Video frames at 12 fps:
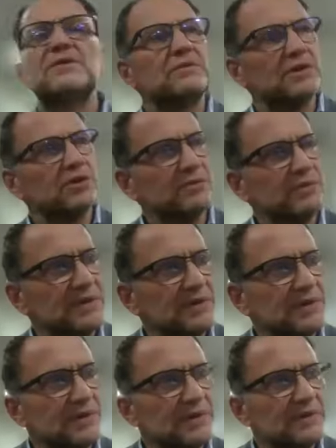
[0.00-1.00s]
the room
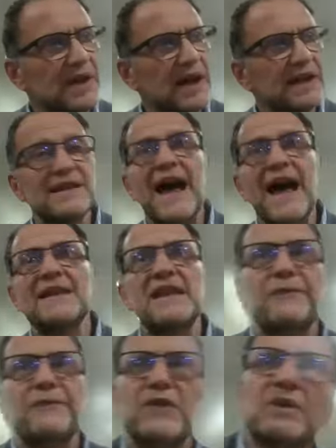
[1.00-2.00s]
right? As
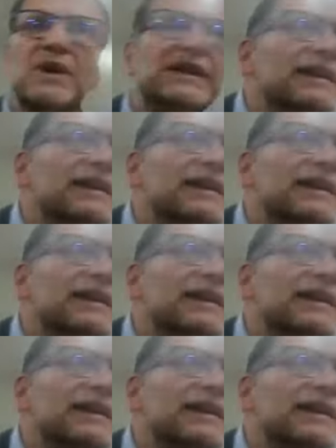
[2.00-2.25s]
if you were